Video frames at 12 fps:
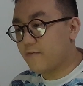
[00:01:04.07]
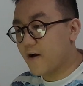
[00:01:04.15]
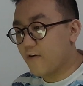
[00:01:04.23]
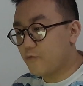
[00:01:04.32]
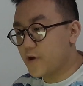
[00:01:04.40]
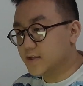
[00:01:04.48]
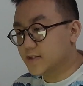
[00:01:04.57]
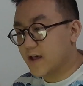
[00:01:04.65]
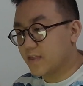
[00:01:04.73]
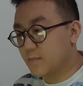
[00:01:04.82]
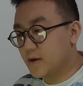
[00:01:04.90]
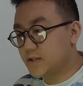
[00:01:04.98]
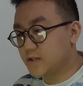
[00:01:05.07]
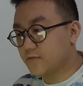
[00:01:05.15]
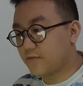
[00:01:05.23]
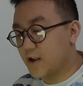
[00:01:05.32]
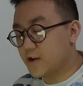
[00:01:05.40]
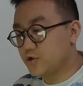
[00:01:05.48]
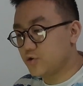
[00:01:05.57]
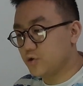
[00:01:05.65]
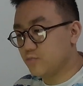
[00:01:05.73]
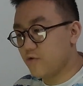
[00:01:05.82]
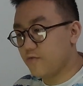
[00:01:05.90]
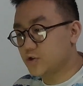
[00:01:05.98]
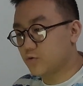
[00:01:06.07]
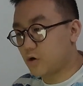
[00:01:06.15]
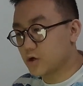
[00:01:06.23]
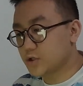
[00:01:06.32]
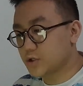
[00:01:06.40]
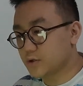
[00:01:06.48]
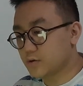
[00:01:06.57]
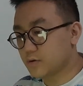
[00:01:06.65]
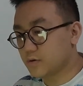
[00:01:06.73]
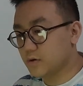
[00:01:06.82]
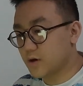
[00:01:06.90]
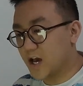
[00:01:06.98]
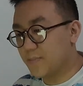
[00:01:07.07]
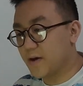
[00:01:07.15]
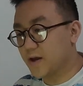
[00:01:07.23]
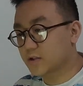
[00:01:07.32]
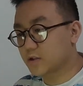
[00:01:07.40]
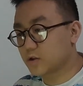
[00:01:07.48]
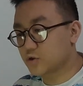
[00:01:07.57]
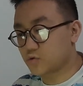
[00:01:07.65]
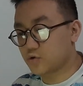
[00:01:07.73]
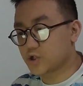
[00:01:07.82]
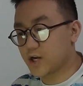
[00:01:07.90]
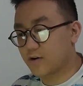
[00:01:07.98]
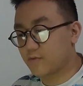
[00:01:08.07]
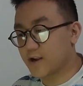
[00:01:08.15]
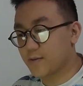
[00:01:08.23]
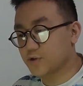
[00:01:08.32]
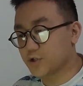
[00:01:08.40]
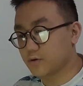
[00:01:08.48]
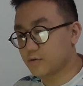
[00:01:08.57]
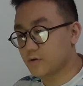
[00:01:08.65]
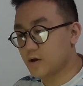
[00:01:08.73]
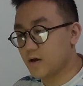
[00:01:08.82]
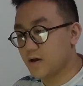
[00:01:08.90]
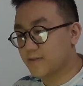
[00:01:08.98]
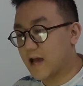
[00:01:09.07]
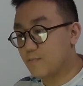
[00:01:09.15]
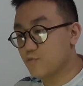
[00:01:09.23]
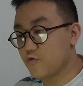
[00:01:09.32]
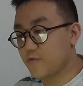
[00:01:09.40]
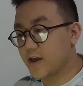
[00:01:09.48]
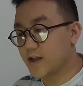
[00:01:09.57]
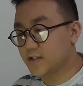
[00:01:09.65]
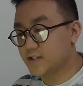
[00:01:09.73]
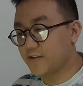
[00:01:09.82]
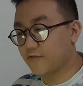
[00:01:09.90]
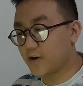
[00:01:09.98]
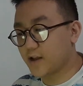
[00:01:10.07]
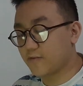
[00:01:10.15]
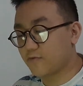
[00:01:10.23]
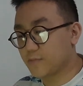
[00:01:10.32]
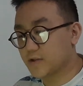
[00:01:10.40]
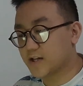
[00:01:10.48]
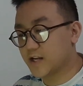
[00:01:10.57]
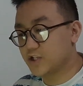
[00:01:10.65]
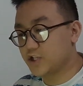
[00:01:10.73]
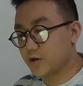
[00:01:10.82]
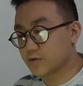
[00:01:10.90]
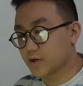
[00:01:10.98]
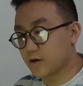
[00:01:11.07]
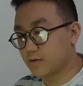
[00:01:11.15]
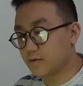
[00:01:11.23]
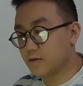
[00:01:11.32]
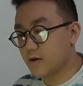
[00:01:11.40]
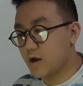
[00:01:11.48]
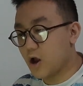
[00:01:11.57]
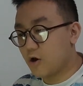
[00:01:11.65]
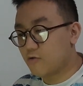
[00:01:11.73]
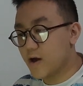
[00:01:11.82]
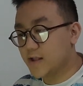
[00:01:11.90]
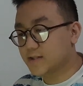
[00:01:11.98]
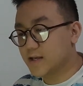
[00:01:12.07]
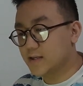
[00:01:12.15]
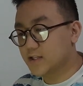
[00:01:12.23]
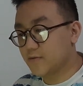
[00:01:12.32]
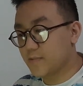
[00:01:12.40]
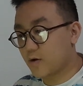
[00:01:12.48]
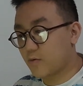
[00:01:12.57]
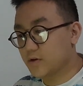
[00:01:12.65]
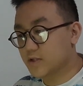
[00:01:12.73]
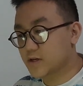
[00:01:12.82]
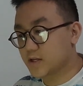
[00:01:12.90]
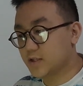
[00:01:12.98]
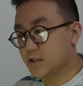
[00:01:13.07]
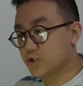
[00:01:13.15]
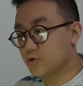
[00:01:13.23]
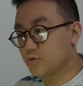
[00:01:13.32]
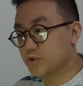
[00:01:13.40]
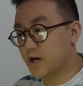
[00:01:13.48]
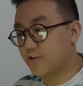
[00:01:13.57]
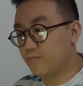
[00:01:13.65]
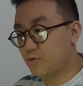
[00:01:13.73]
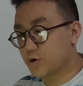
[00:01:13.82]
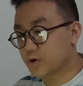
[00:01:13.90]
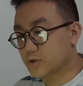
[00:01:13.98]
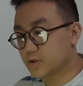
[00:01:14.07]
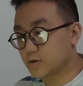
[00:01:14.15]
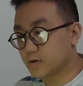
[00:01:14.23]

five weeks, I had the ability to finally choose a movie to watch. I picked The Shawshank Redemption. That movie hits differently from inside a jail cell. Red said something while discussing the suicide of Brooks.